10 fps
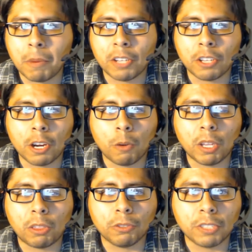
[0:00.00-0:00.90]
my entire
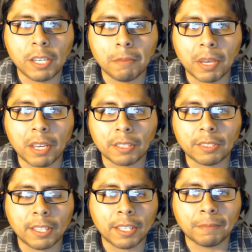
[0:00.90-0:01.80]
Week 13
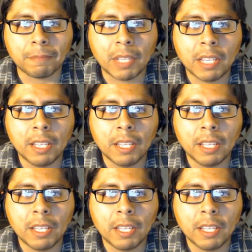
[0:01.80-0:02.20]
picks, and